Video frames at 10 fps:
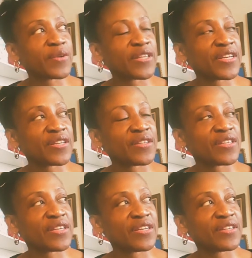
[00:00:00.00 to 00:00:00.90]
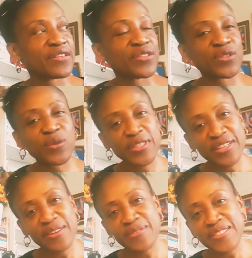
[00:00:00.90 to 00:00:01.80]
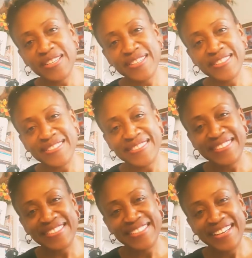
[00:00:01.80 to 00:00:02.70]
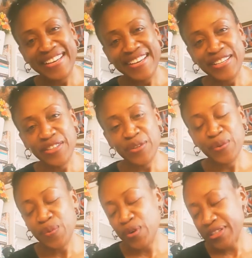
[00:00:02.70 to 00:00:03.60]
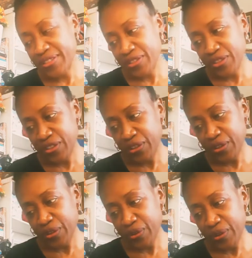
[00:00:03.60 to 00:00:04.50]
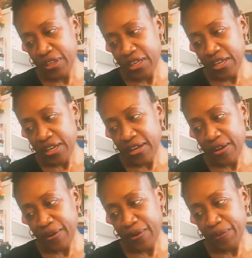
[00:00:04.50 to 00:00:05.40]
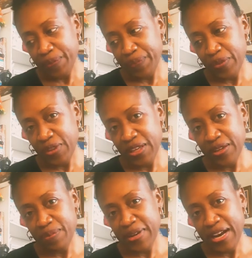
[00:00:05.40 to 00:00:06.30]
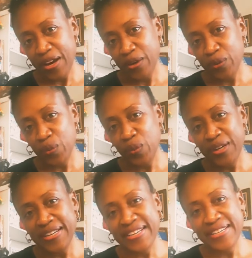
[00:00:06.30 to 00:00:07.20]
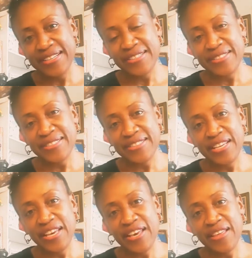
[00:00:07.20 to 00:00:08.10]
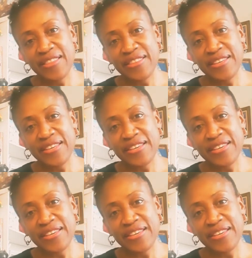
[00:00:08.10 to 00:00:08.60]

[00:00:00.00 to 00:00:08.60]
think the short conversations, you want to think about what is the